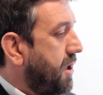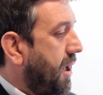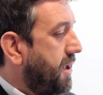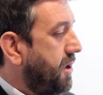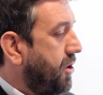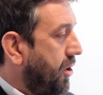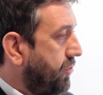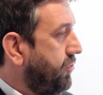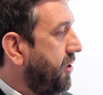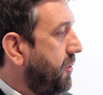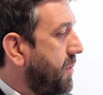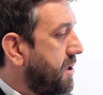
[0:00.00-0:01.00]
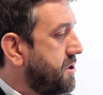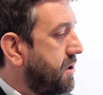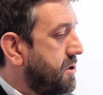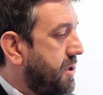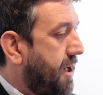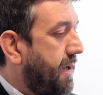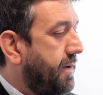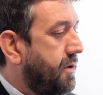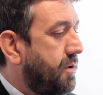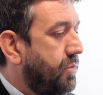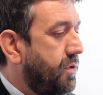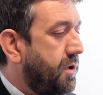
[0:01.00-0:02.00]
and it got really messy. So how
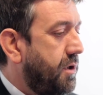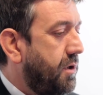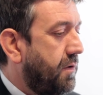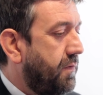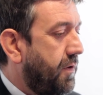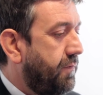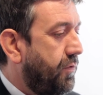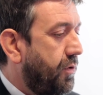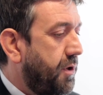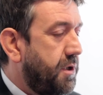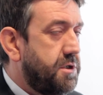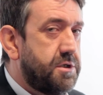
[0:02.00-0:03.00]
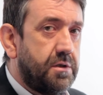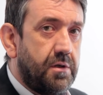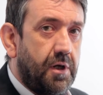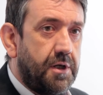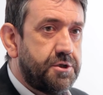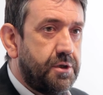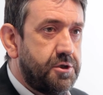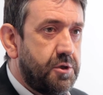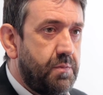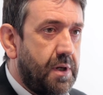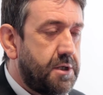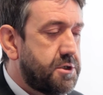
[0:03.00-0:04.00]
can we avoid such a
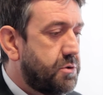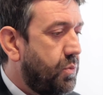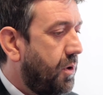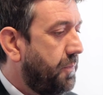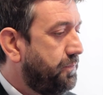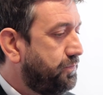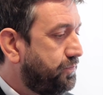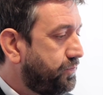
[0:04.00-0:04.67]
mess? Well,